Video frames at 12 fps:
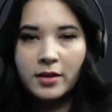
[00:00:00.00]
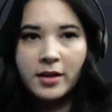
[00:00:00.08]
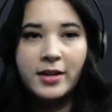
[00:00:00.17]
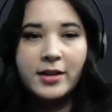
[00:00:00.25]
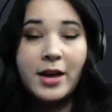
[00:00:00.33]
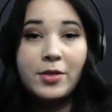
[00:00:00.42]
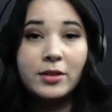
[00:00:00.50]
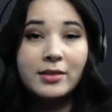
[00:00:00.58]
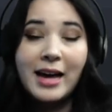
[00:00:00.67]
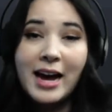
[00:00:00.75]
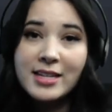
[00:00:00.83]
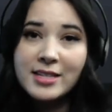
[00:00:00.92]
Now, the
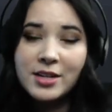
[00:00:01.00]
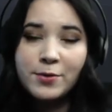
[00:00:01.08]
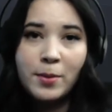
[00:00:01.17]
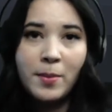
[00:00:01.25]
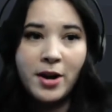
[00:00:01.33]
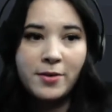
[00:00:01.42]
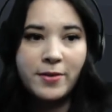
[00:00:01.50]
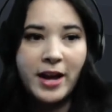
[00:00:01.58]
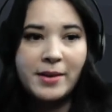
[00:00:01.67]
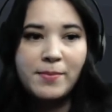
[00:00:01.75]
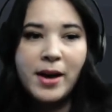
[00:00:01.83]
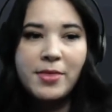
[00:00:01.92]
last of our
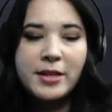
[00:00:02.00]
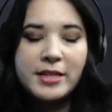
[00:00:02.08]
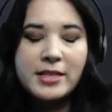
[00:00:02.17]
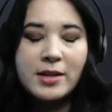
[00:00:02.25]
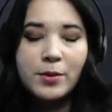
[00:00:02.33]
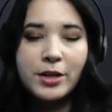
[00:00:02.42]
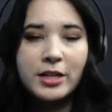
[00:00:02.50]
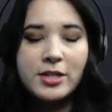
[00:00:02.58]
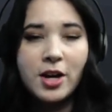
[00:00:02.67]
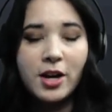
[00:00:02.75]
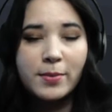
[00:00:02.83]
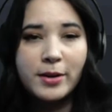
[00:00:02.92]
modifying methods that we're going to
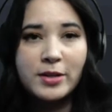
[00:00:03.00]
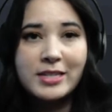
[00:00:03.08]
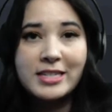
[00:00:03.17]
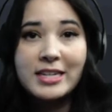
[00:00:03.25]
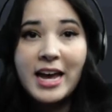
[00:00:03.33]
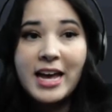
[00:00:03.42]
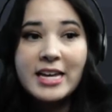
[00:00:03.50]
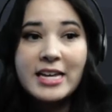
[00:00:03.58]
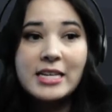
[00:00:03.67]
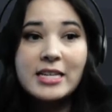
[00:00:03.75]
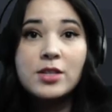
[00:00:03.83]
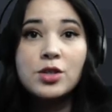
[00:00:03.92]
talk about today
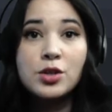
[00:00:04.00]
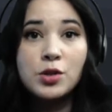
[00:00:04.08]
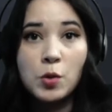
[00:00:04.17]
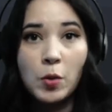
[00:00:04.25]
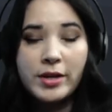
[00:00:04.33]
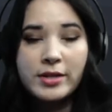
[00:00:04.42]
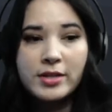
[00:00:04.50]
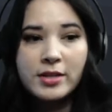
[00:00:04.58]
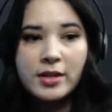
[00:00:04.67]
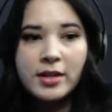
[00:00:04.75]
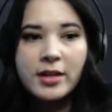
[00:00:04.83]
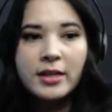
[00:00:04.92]
is sort.
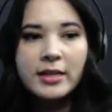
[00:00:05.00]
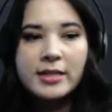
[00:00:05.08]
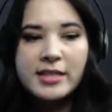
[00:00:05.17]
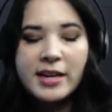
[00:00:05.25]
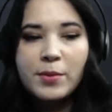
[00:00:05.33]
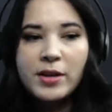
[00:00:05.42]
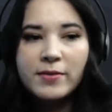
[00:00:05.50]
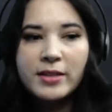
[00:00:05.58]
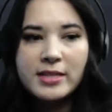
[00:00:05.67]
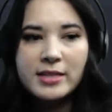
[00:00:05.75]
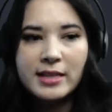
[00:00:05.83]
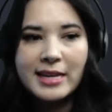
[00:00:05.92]
Say we have
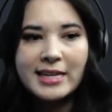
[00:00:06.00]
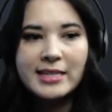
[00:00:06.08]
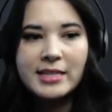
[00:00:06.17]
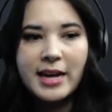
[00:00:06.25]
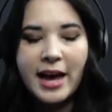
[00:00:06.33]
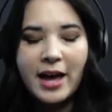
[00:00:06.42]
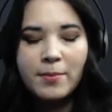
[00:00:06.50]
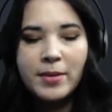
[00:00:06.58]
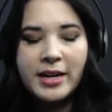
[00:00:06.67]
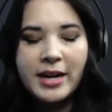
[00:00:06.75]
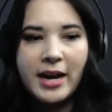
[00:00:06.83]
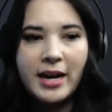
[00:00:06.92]
this list, M,
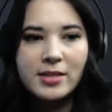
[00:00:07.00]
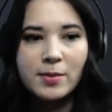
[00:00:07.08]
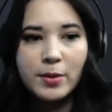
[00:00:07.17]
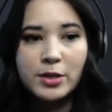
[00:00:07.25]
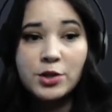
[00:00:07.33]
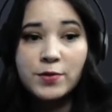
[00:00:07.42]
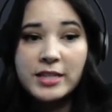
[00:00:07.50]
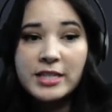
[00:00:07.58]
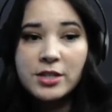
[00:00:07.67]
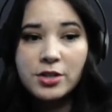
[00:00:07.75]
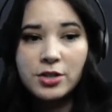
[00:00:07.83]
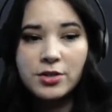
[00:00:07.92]
and it has a bunch of
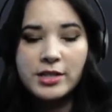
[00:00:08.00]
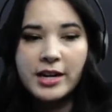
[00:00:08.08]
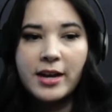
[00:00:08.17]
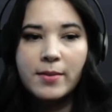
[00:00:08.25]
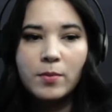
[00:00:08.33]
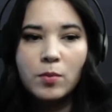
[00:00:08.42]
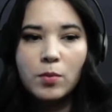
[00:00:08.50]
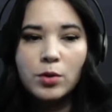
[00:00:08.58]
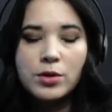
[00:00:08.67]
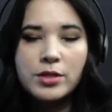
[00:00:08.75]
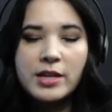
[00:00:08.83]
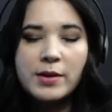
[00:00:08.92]
integers in it.
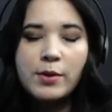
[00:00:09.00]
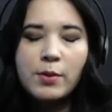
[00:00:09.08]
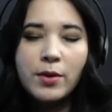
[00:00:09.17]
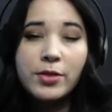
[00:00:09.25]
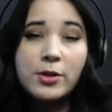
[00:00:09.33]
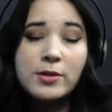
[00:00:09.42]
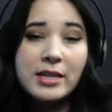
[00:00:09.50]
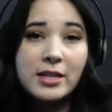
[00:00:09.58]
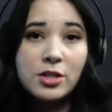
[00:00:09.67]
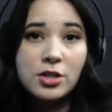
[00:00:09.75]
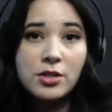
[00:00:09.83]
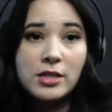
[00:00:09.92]
Well, say we want those
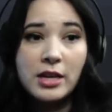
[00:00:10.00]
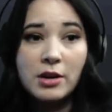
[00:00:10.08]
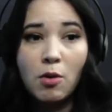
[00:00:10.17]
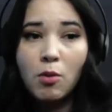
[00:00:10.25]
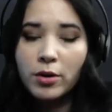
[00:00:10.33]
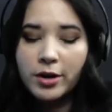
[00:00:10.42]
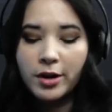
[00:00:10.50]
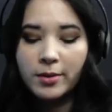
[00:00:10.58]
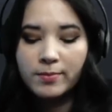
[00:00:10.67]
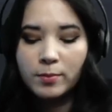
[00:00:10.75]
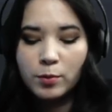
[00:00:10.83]
integers in order.